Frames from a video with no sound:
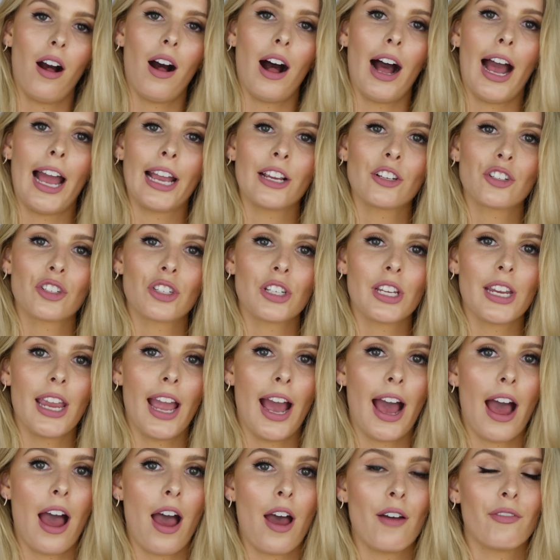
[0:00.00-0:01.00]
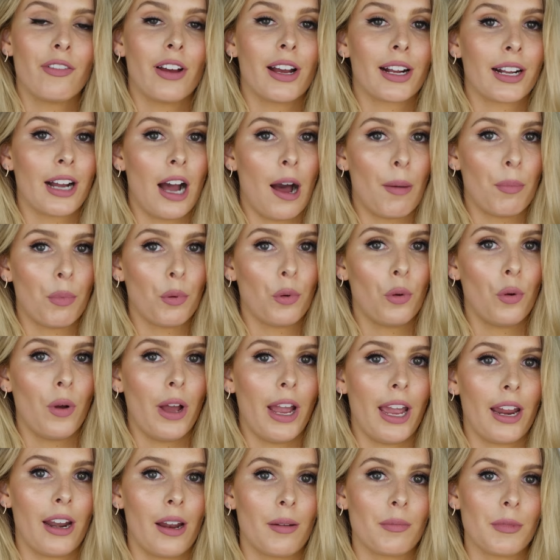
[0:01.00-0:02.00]
I actually have a couple
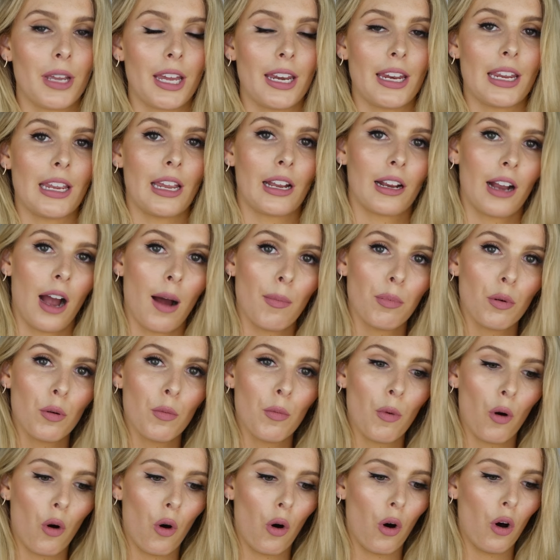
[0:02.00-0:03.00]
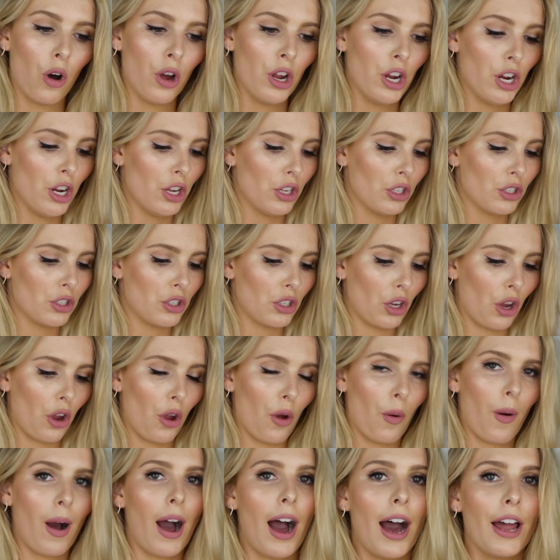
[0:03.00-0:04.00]
and I'm getting a couple more,
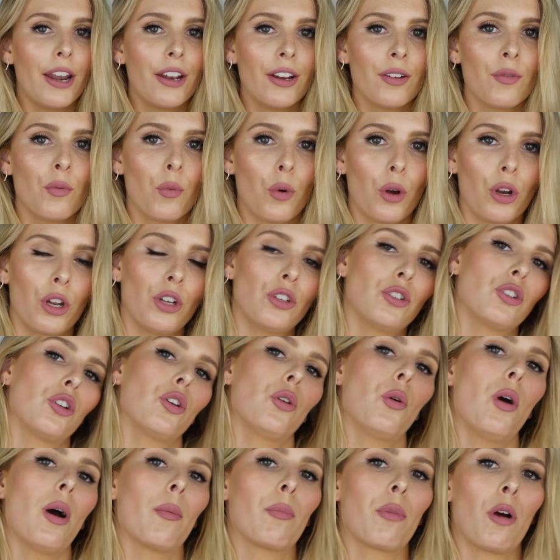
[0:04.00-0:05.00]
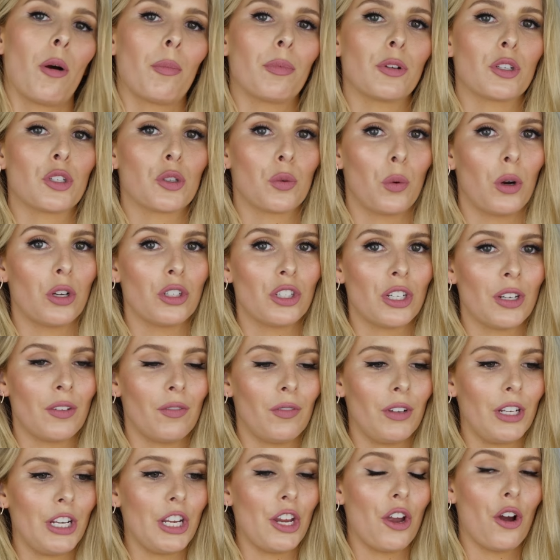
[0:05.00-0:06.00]
so I didn't want to do a proper swatching
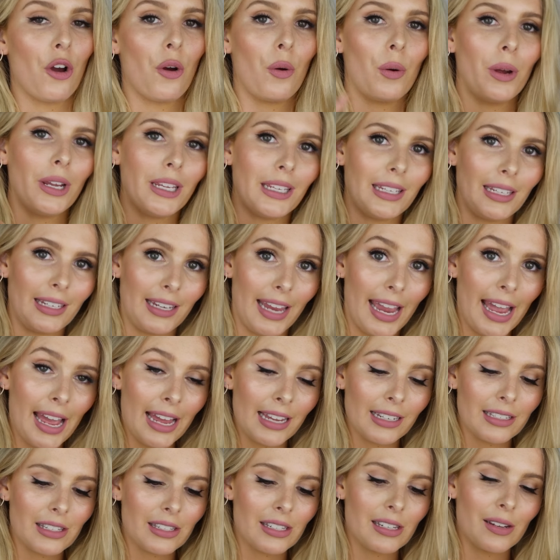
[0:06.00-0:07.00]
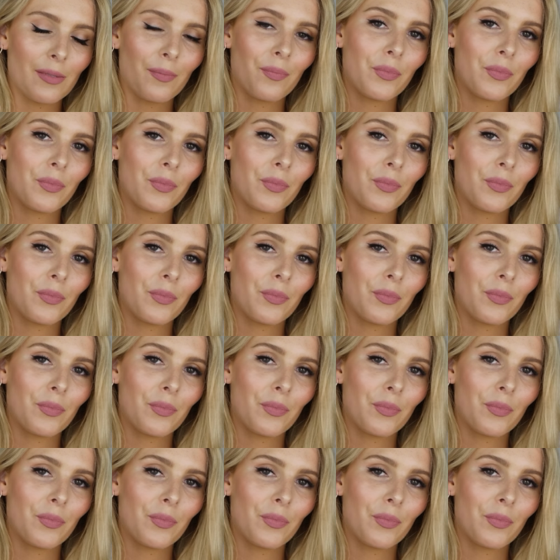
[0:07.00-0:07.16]
video yet.